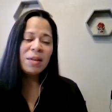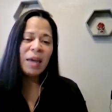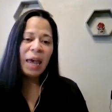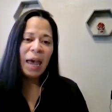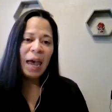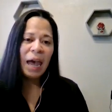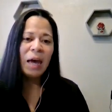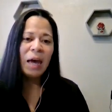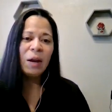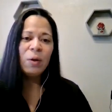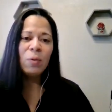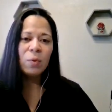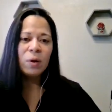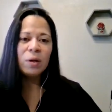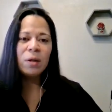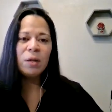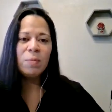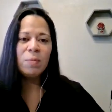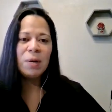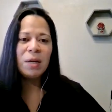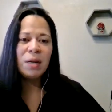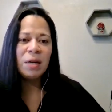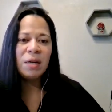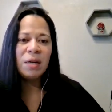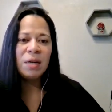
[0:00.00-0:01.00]
can really
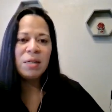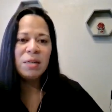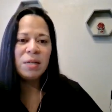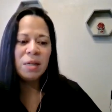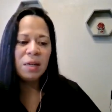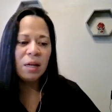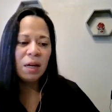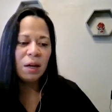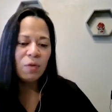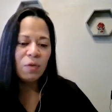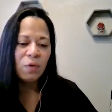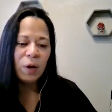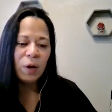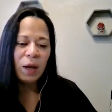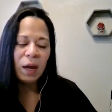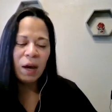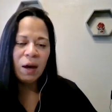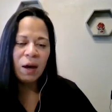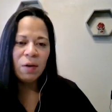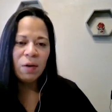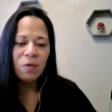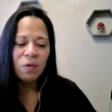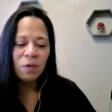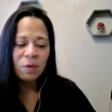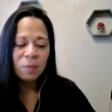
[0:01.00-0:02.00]
be easy if we
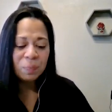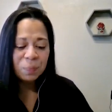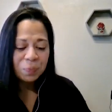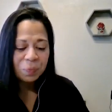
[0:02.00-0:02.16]
have,